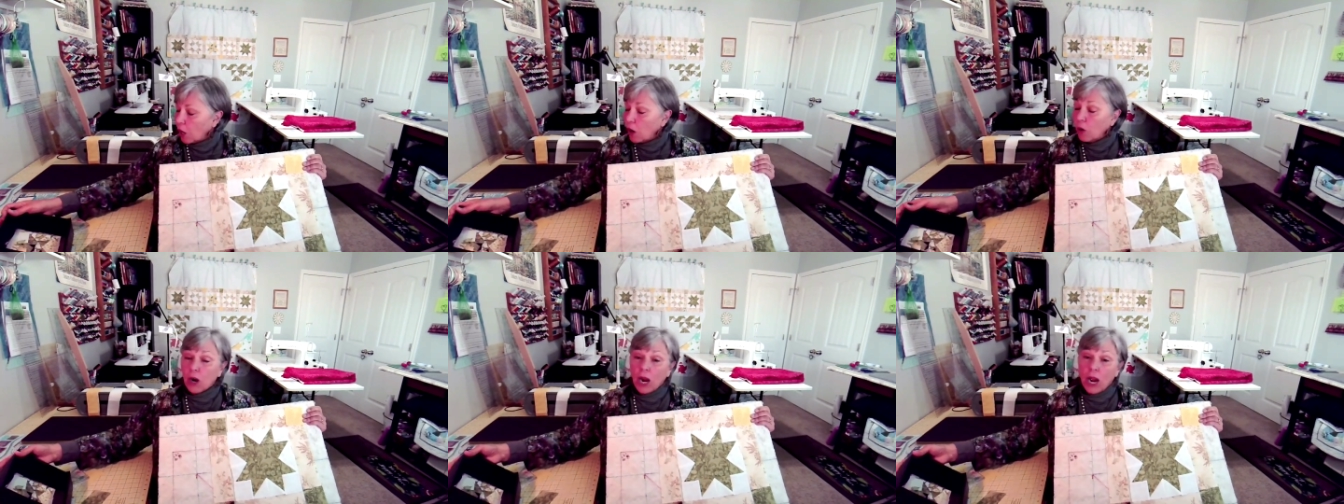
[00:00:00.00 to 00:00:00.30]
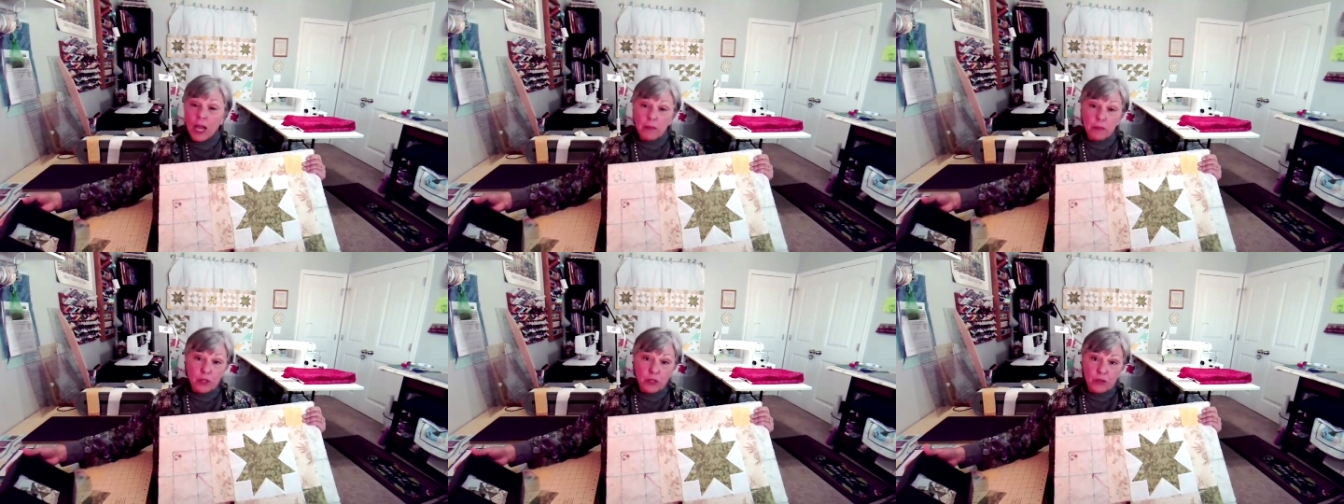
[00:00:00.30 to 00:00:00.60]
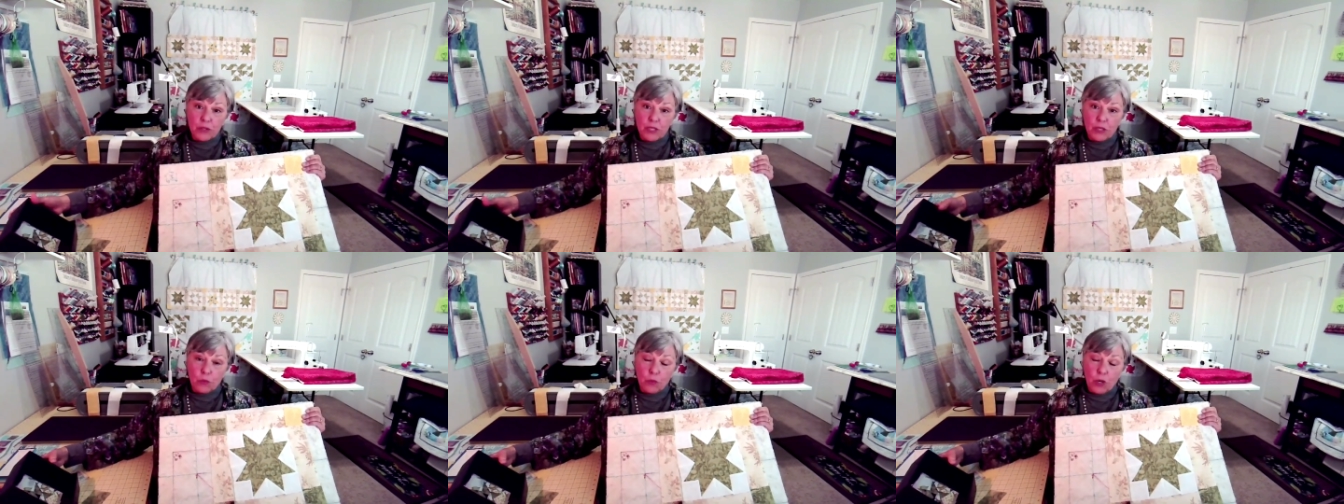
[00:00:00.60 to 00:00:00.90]
or I'm
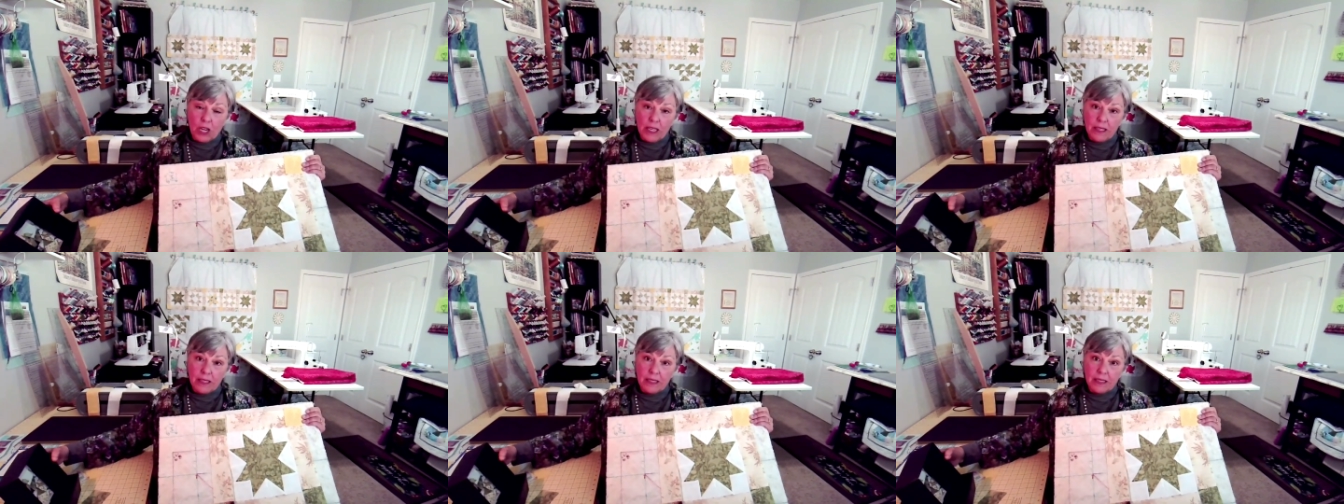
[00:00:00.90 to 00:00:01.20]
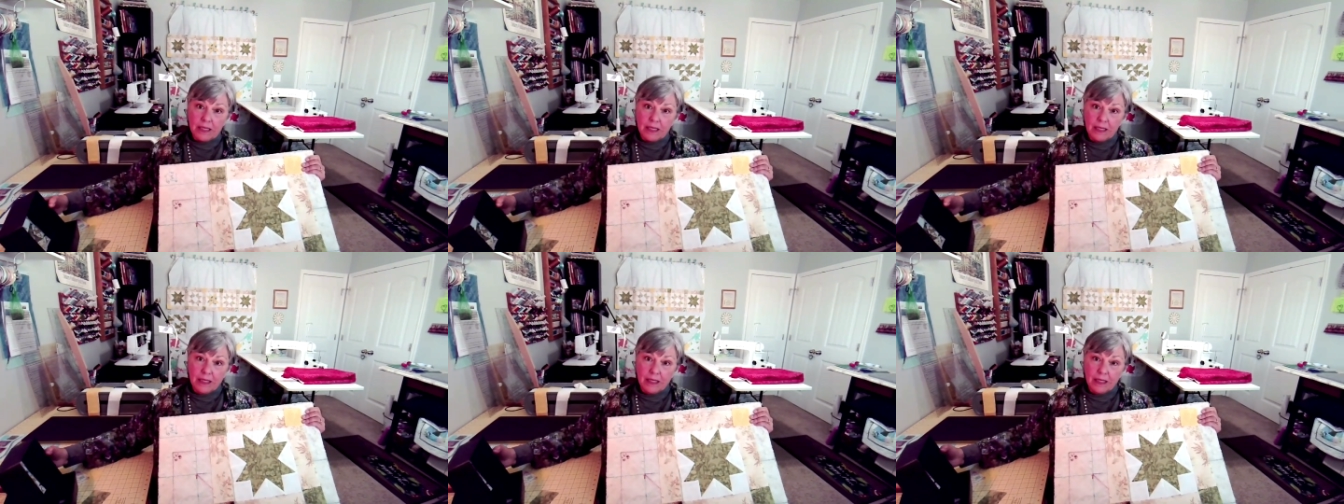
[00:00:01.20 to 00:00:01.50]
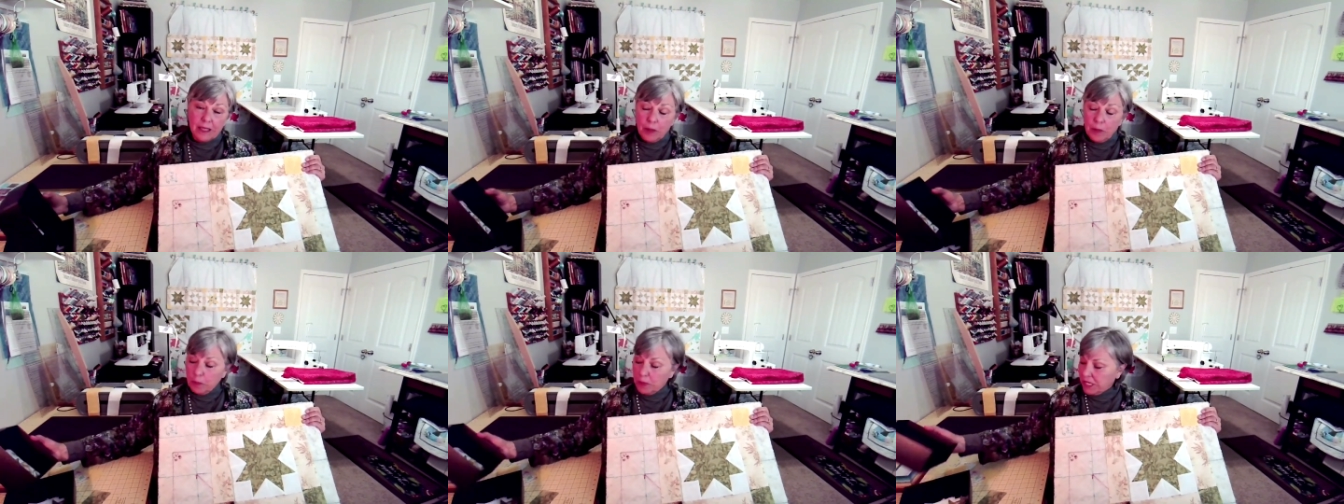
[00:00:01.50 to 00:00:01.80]
using white
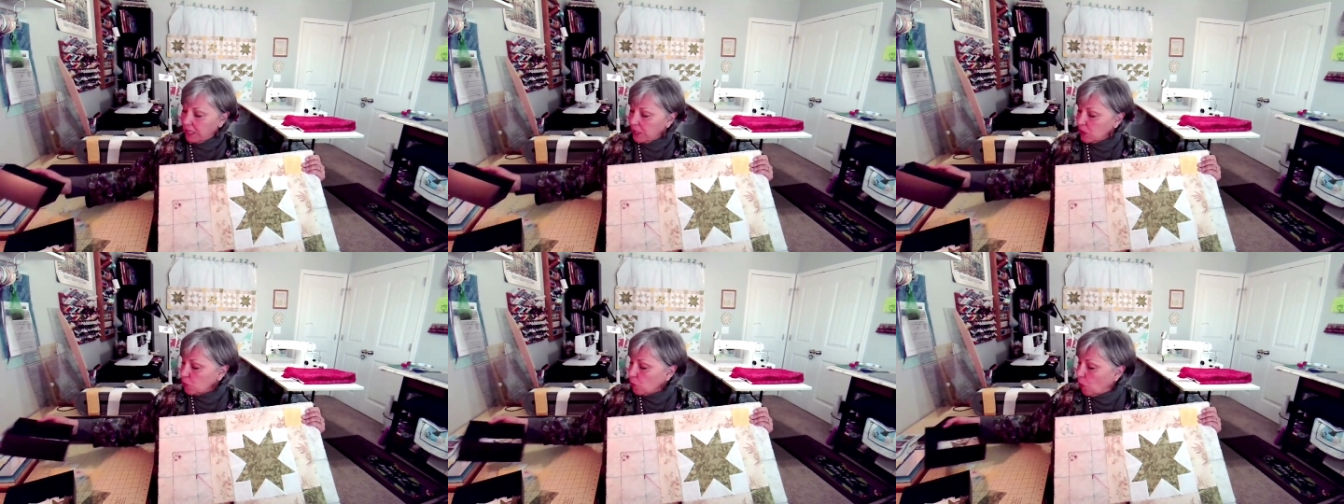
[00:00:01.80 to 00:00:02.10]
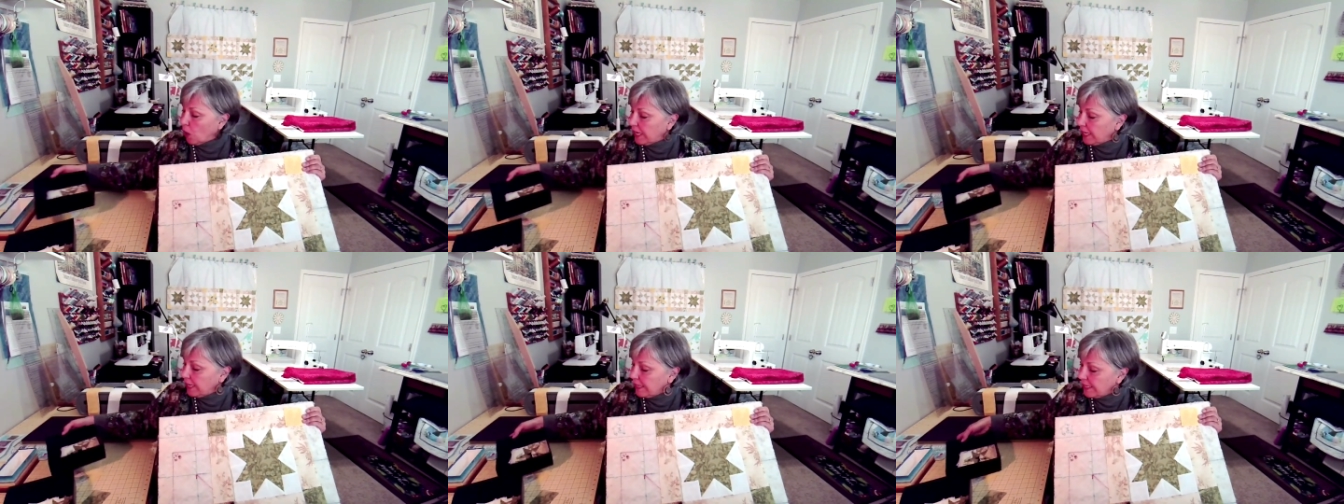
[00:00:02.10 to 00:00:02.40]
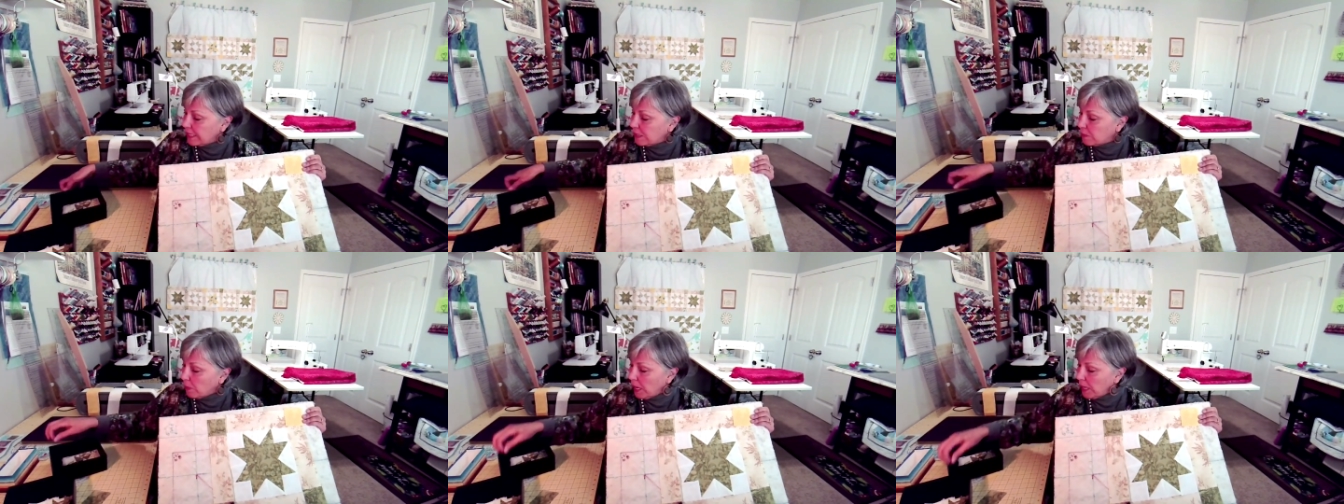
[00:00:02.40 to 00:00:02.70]
because white
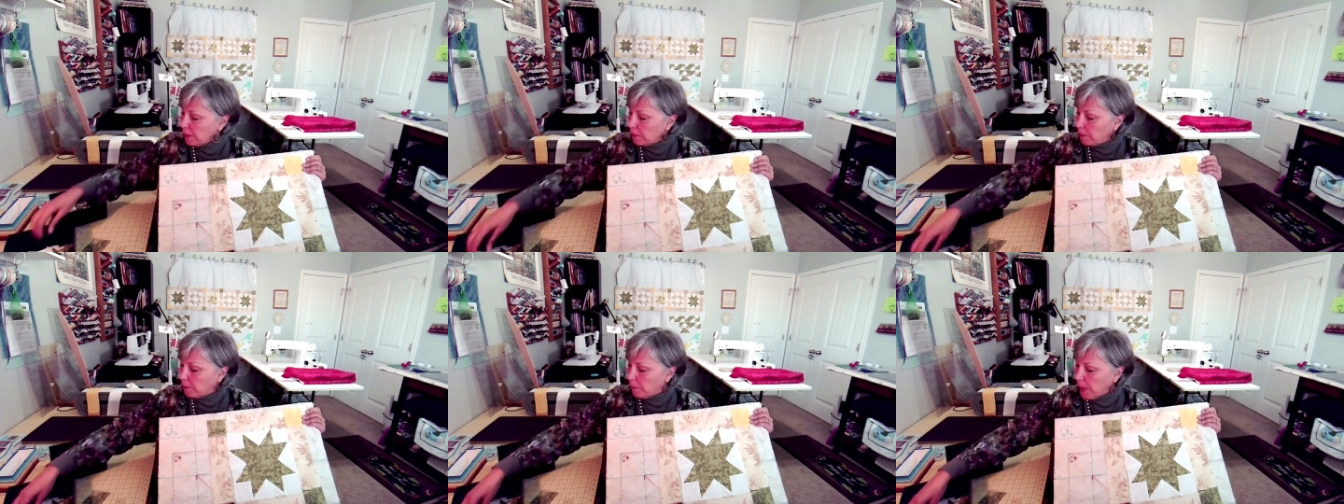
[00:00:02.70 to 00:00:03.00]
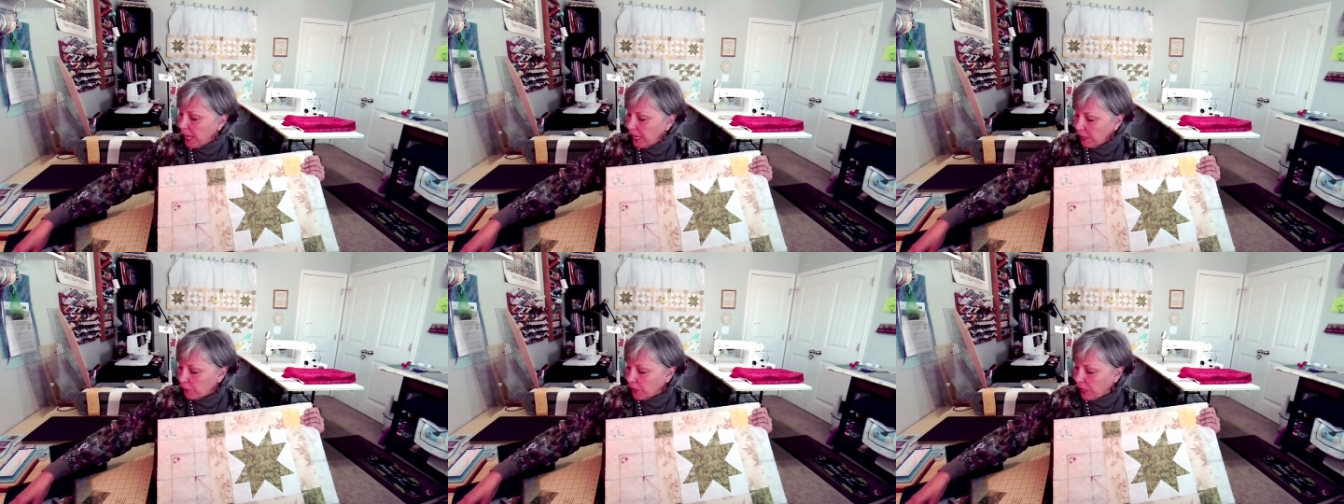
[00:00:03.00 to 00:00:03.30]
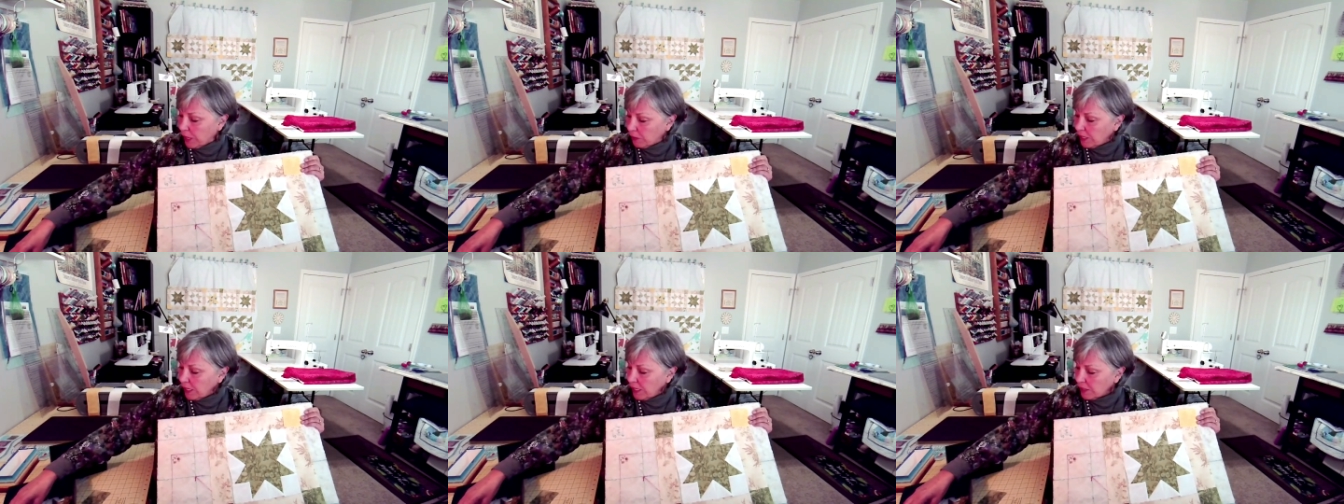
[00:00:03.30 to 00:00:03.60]
is my
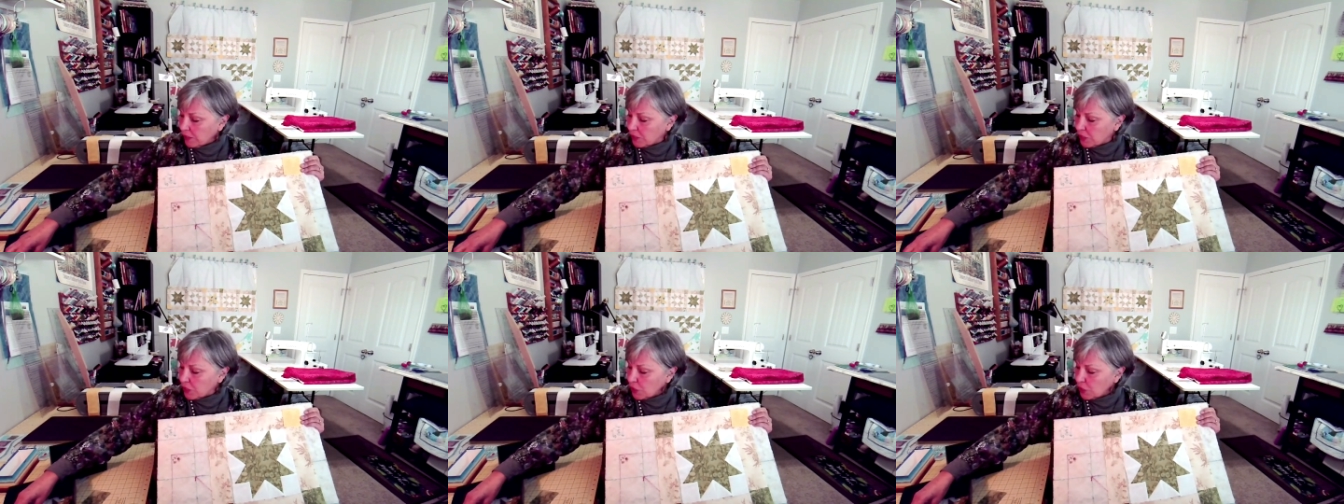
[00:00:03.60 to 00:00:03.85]
background color.